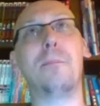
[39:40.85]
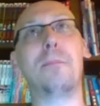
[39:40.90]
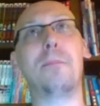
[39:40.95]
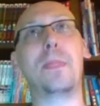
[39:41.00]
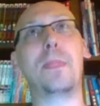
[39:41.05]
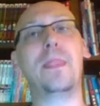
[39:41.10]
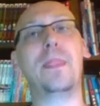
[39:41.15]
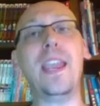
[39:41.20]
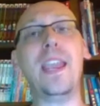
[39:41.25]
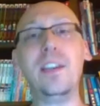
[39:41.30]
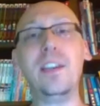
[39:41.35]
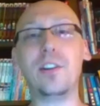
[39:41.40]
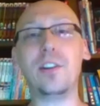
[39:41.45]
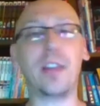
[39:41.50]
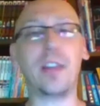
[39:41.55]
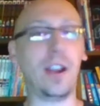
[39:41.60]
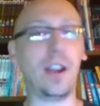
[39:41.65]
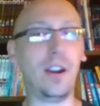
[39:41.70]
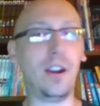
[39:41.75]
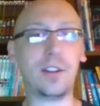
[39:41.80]
take your
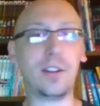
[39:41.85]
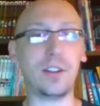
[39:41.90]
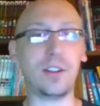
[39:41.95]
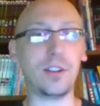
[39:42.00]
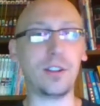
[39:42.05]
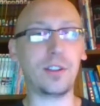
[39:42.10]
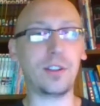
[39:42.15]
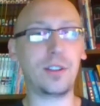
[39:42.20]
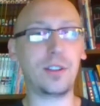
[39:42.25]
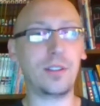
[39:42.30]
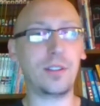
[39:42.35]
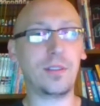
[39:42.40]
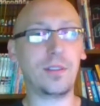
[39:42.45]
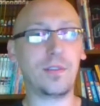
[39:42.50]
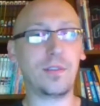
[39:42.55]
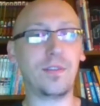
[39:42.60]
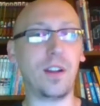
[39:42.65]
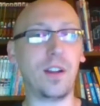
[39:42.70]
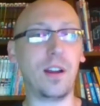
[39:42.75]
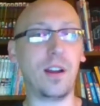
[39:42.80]
characters
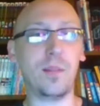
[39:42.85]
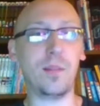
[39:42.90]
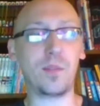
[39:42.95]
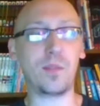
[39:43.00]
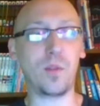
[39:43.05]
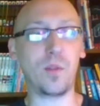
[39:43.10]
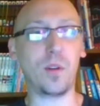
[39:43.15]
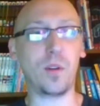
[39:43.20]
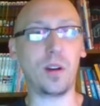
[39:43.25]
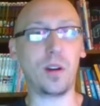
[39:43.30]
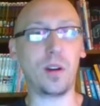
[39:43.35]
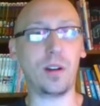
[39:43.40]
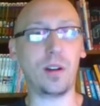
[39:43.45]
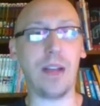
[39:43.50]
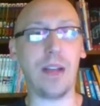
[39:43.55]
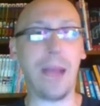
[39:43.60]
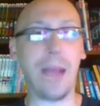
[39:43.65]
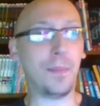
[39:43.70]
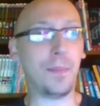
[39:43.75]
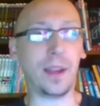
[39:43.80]
from your
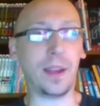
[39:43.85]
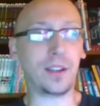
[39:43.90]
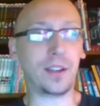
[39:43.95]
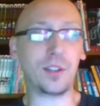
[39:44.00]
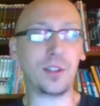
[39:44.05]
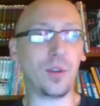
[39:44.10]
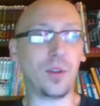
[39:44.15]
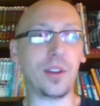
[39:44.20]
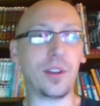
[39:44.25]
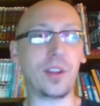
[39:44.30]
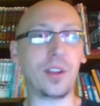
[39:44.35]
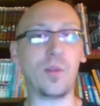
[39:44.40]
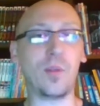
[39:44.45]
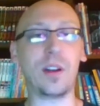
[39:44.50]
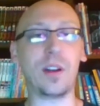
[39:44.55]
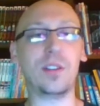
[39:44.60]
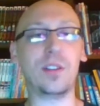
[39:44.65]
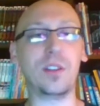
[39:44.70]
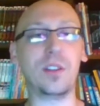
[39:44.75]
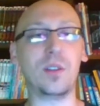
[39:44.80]
epic story that you want
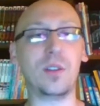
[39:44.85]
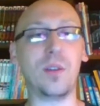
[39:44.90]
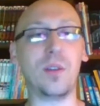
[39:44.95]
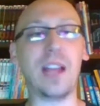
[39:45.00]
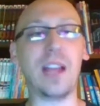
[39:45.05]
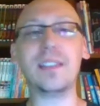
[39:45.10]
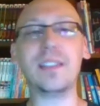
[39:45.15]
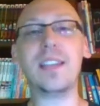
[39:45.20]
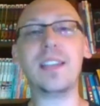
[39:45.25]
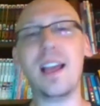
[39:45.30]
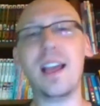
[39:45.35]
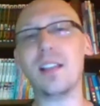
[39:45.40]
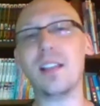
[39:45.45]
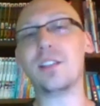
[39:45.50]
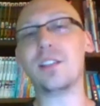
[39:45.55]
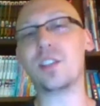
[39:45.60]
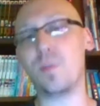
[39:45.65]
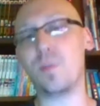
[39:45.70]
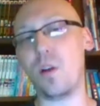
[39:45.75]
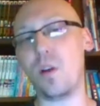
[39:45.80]
to do and tell a
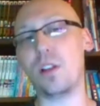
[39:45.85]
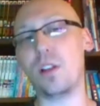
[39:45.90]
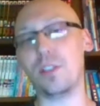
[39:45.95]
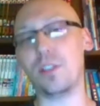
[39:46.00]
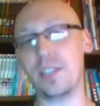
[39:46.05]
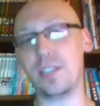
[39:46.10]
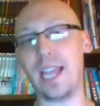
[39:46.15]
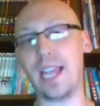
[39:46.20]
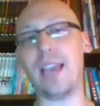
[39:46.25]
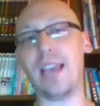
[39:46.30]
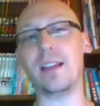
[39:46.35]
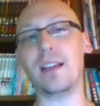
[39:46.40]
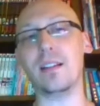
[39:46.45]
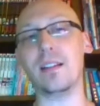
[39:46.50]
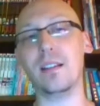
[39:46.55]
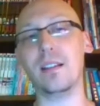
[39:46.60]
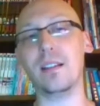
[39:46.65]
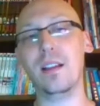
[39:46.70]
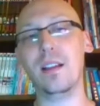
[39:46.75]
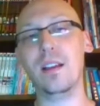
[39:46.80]
smaller
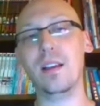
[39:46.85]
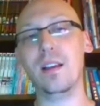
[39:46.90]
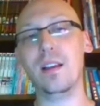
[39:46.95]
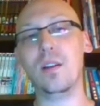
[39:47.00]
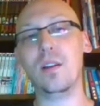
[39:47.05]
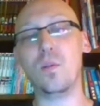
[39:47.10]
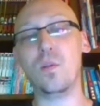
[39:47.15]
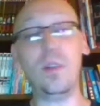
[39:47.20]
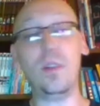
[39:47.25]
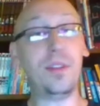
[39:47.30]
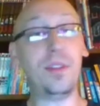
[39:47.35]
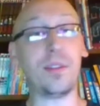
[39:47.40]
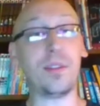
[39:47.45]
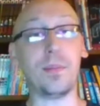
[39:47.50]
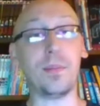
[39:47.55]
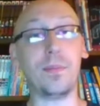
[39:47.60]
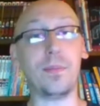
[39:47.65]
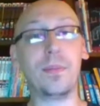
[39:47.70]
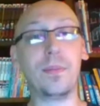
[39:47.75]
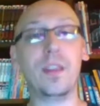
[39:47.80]
tale with
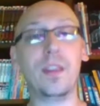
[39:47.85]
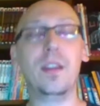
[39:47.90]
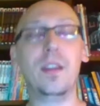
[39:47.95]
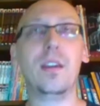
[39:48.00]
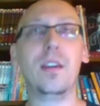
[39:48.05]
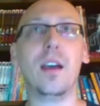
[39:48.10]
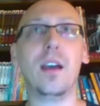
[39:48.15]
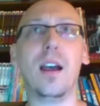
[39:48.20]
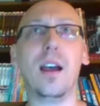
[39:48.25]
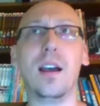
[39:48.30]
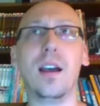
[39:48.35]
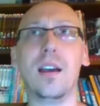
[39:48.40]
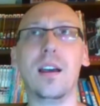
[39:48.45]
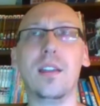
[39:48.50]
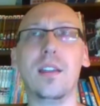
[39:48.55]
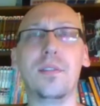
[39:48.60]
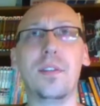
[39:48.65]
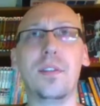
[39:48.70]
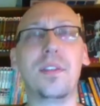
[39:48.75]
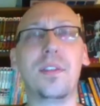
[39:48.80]
them.
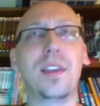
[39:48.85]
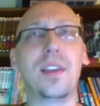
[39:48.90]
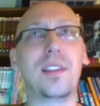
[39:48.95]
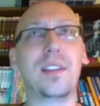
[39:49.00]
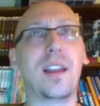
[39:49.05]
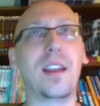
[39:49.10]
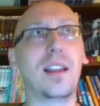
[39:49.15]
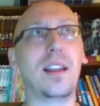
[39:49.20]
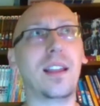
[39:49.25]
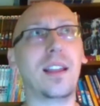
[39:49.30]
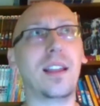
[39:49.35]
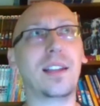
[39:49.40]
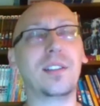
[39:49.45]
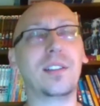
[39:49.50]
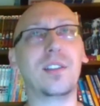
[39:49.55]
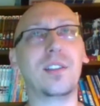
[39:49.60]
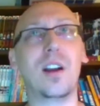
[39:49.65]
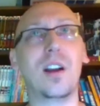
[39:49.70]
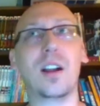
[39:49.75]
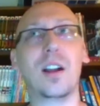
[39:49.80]
The thing that I like
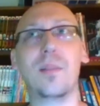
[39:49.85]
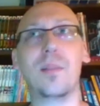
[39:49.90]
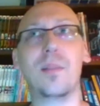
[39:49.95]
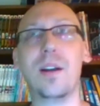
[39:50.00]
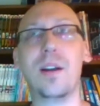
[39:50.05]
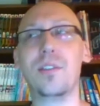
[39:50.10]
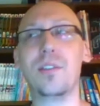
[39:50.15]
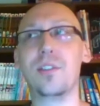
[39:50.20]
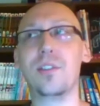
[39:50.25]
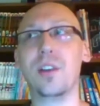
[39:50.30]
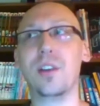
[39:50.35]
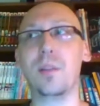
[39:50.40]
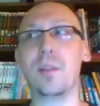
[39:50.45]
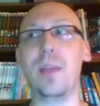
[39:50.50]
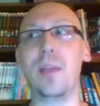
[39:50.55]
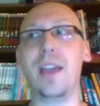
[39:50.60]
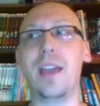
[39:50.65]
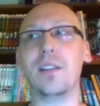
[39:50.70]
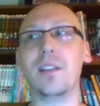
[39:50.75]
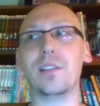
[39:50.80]
to talk about during
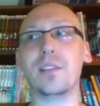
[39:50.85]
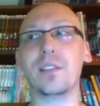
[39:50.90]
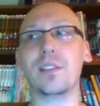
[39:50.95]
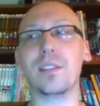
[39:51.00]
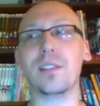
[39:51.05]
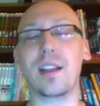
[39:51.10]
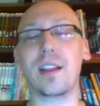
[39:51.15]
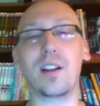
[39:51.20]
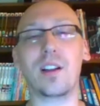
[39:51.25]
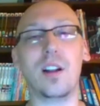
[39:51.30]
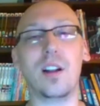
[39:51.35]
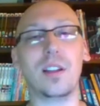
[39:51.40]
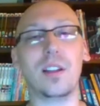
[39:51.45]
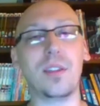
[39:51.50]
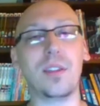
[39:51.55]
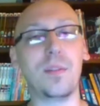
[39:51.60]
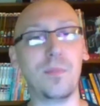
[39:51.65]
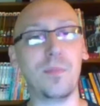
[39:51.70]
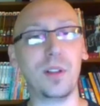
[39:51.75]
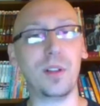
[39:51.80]
panels is I call
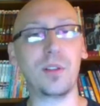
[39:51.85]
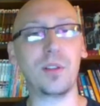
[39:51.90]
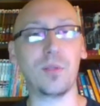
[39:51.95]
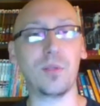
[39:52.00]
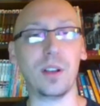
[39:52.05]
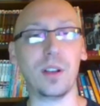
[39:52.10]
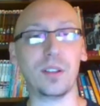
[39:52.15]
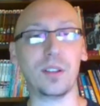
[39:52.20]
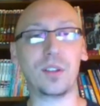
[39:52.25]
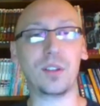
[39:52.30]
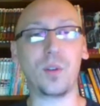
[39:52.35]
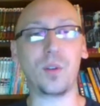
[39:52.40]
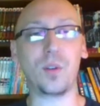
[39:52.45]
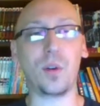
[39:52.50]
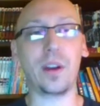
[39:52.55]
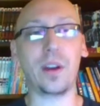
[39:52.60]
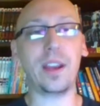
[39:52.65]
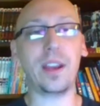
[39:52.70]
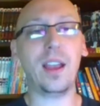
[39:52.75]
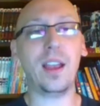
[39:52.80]
it the milk run
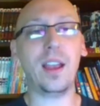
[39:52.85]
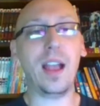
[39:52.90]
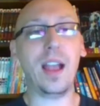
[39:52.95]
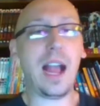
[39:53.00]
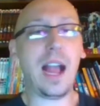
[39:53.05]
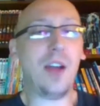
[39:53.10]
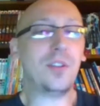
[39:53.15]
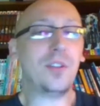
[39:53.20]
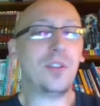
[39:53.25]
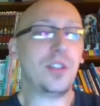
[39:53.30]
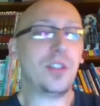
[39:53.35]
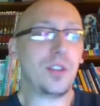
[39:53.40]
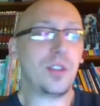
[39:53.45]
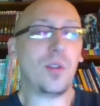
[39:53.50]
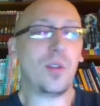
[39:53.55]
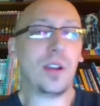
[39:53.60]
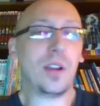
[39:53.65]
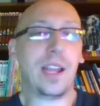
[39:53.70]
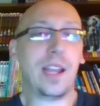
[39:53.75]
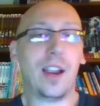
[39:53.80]
story. How do
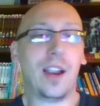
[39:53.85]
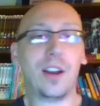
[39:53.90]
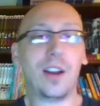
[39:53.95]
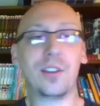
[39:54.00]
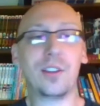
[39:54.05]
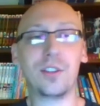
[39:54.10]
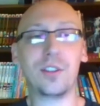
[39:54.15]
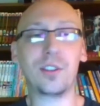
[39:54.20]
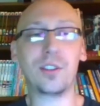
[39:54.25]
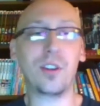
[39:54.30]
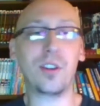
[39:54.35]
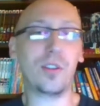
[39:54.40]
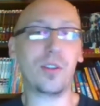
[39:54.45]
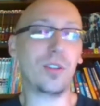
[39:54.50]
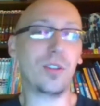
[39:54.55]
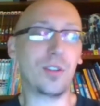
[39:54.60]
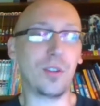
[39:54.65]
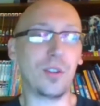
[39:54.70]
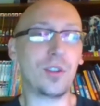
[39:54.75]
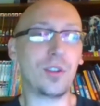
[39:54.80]
your characters go to
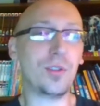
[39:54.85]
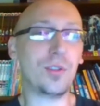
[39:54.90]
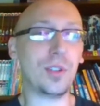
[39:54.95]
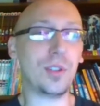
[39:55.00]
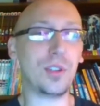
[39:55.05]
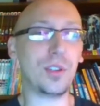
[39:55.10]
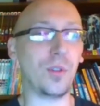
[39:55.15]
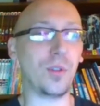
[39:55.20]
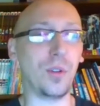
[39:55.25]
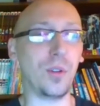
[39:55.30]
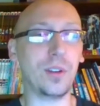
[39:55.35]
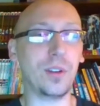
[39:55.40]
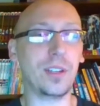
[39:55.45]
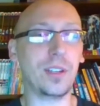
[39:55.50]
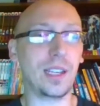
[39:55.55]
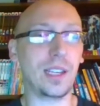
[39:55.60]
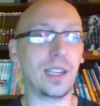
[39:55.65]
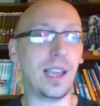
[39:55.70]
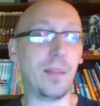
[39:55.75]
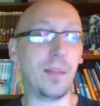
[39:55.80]
the grocery store
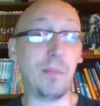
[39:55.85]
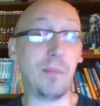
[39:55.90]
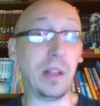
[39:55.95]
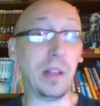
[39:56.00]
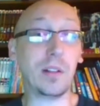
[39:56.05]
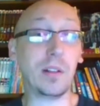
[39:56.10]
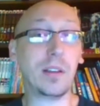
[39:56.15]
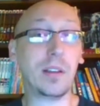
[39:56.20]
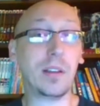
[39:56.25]
to get milk?